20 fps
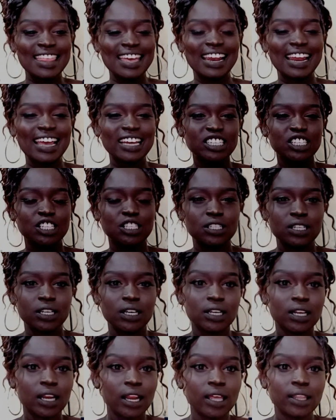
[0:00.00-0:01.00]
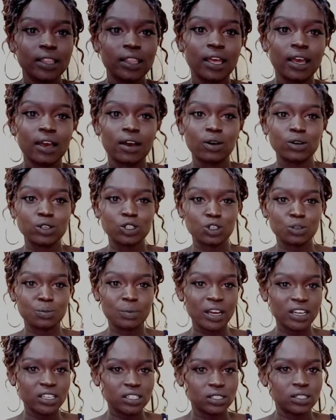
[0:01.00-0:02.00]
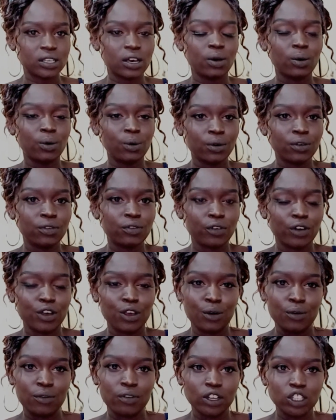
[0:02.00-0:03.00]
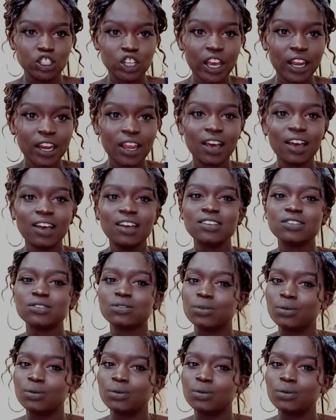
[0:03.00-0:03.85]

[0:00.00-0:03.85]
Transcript: The cotton panties are good for your vagina,